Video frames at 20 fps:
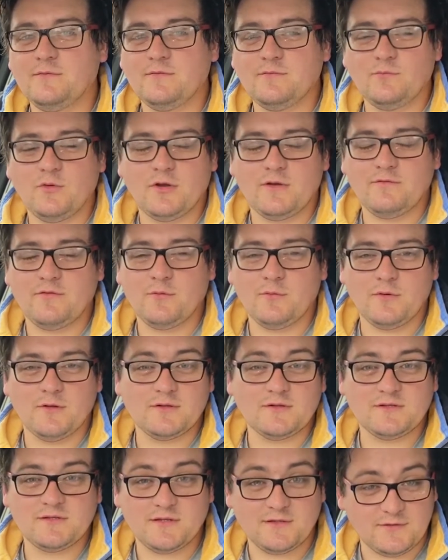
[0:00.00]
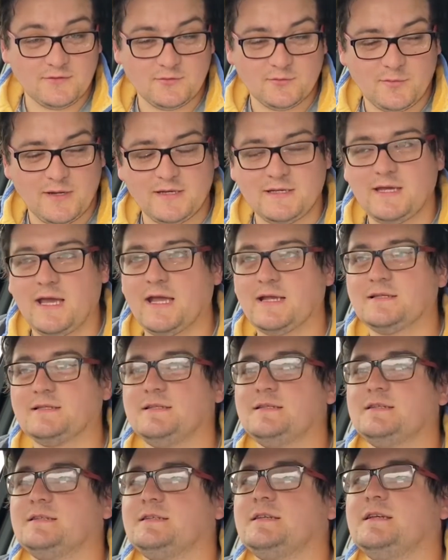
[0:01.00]
one of the ones that don't pay
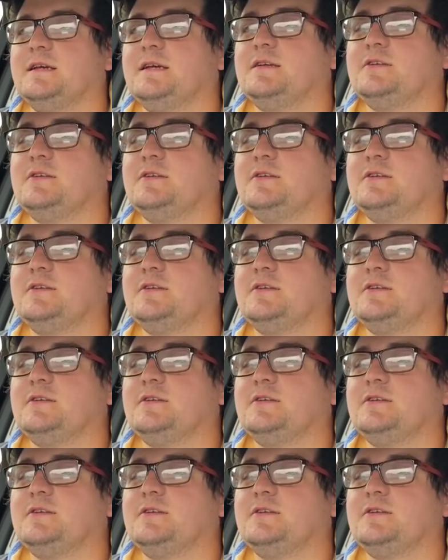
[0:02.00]
taxes.